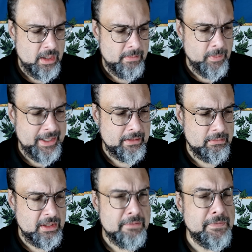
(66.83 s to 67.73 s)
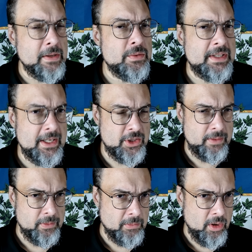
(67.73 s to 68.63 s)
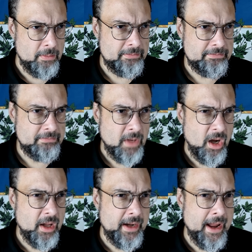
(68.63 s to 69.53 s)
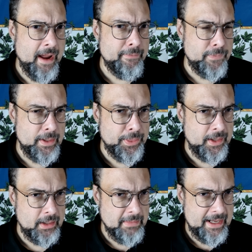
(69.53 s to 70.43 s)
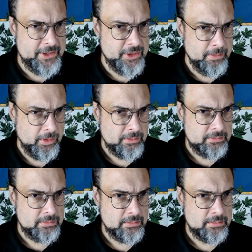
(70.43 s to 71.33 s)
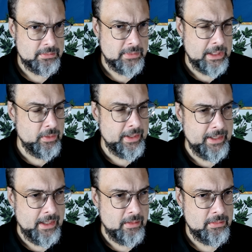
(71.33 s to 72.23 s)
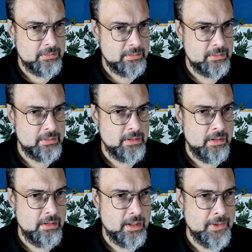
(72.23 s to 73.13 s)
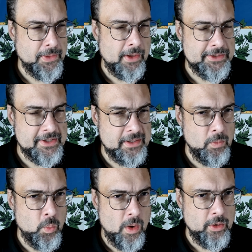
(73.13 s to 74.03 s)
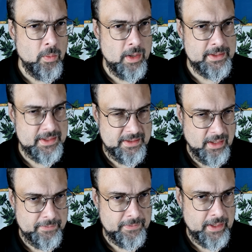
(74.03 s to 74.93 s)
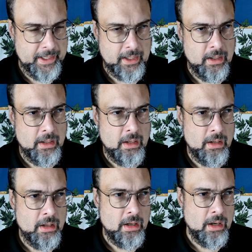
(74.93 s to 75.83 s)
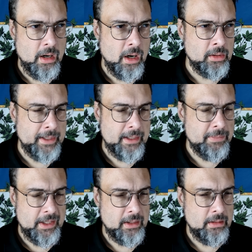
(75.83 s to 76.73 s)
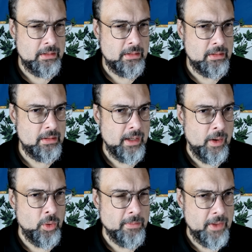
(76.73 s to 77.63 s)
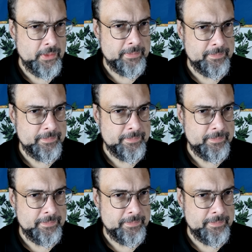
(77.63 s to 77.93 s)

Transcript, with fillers: We get confused teaching from Rome on everything imaginable, including now Catholicism 101 stuff, like Our Lady being our mother.